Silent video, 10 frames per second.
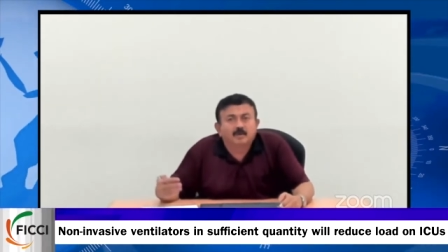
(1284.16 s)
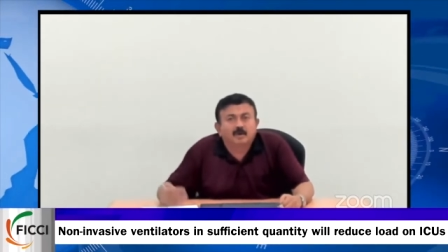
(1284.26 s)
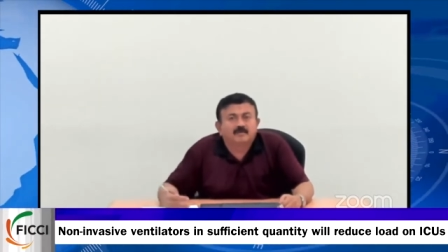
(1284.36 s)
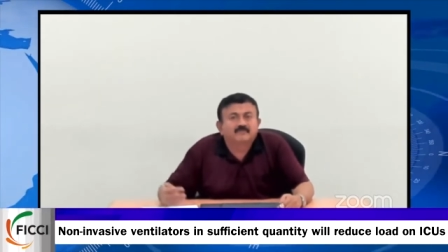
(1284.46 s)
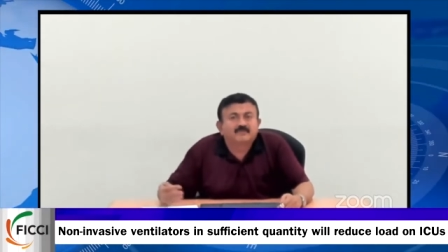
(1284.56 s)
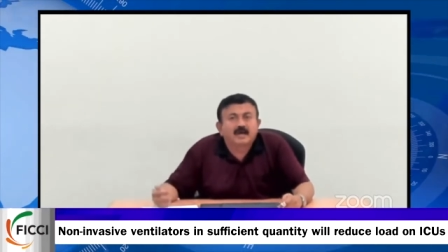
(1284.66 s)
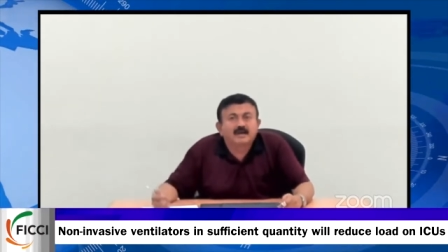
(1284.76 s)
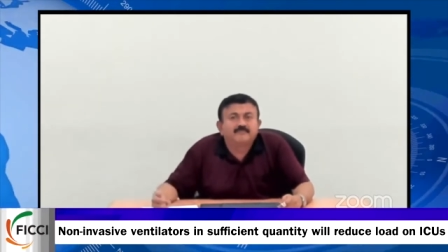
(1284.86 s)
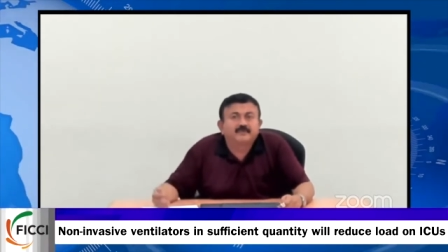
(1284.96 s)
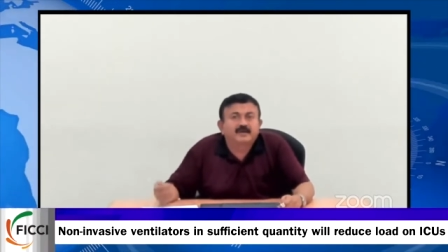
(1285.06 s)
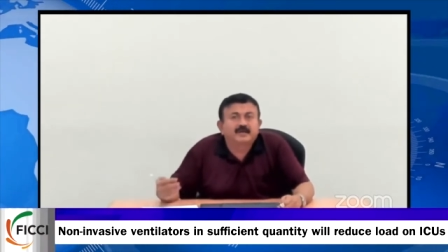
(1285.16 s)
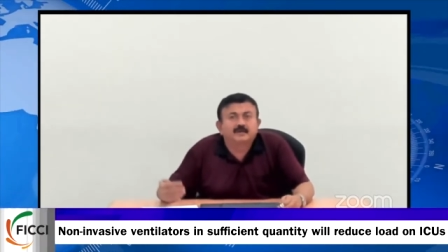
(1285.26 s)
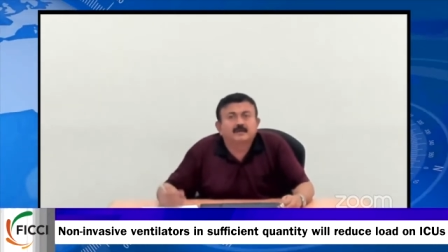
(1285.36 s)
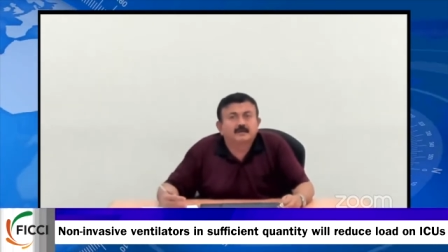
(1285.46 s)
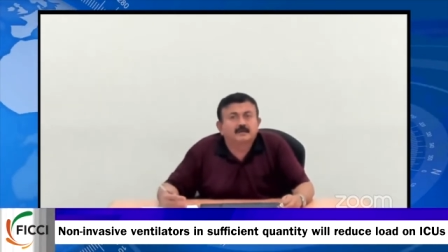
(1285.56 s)
A lot of Gulf
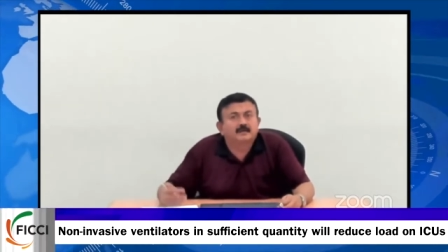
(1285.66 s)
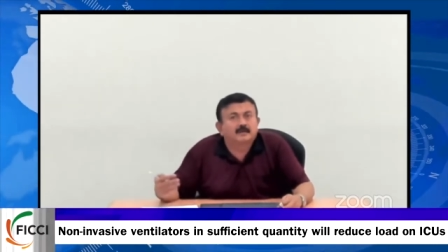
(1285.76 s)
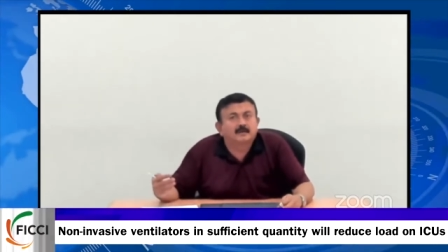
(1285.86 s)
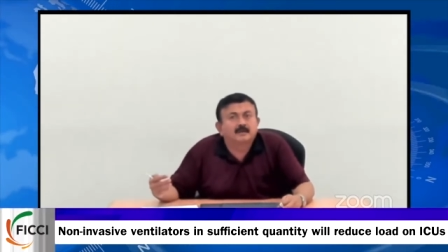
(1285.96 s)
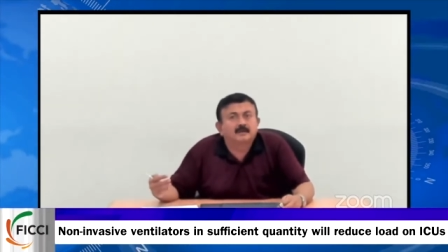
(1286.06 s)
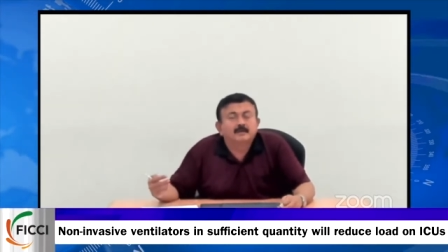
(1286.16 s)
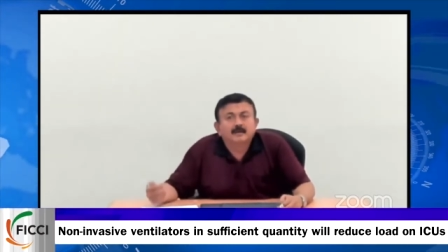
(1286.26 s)
returned uh,